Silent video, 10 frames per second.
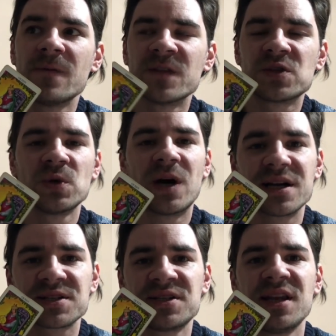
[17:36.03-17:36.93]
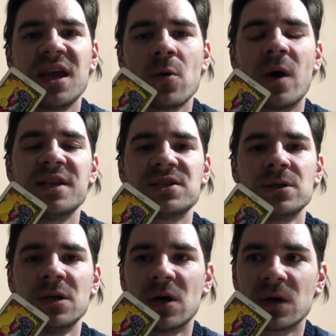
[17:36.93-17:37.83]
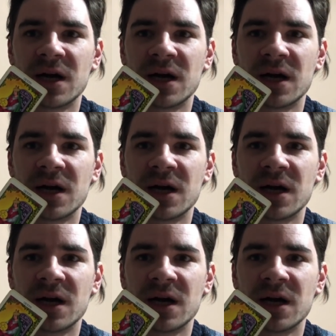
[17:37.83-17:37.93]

that you are sitting way too long